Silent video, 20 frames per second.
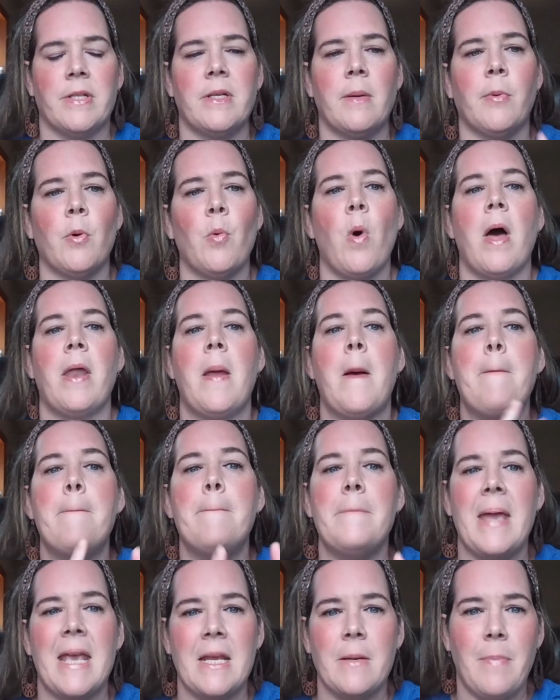Number 1,
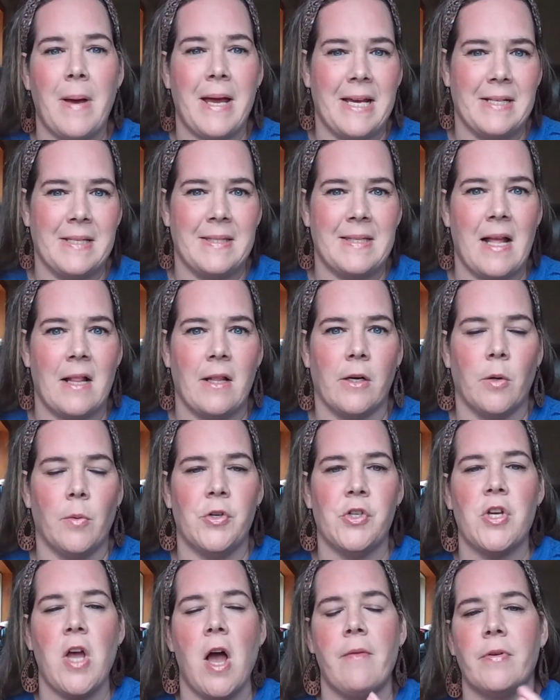made by a seller,
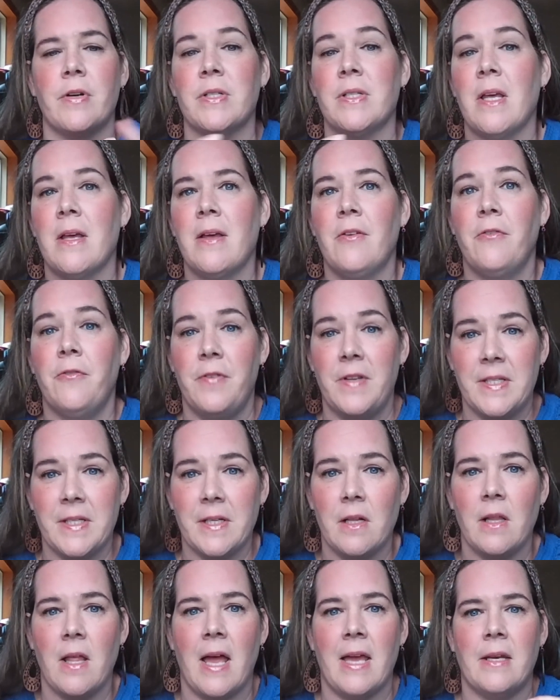which covers
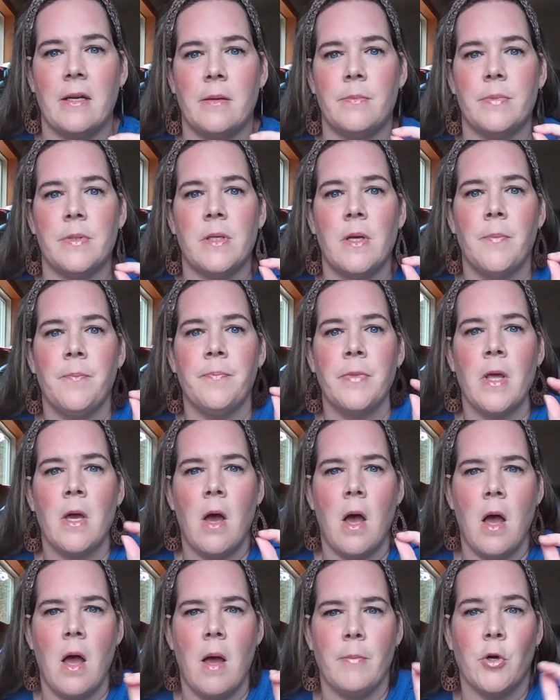physical items,
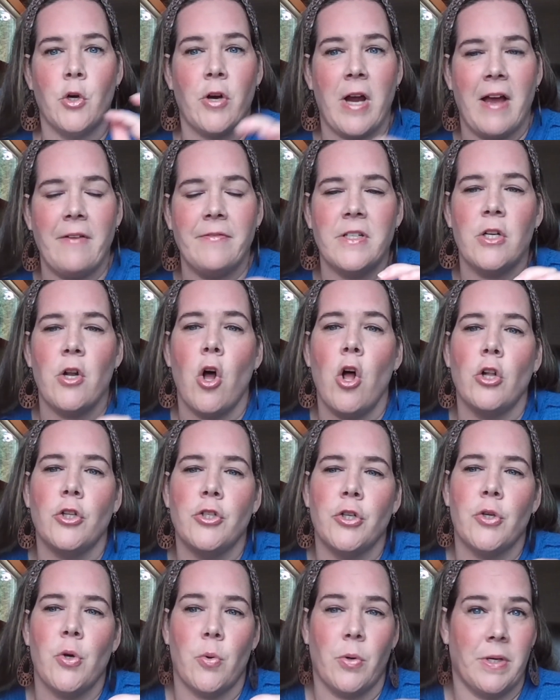crafted, altered, or